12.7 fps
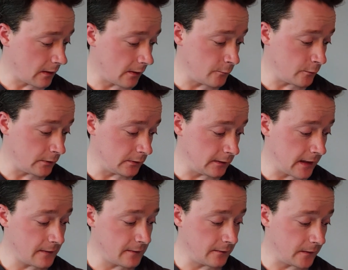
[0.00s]
I will
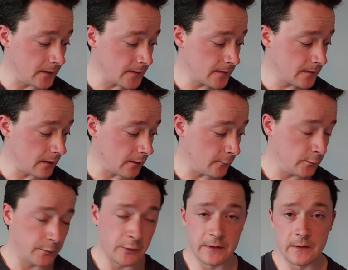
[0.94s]
edit this. I
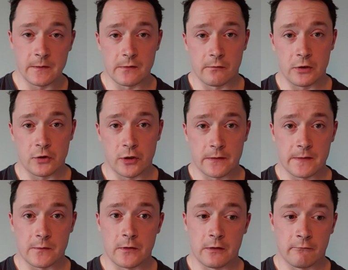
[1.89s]
will put in the screenshots
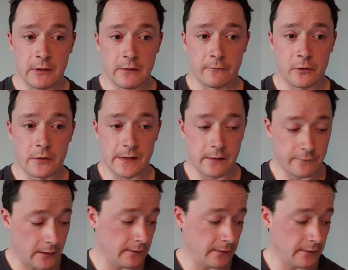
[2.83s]
so you can read it for yourself.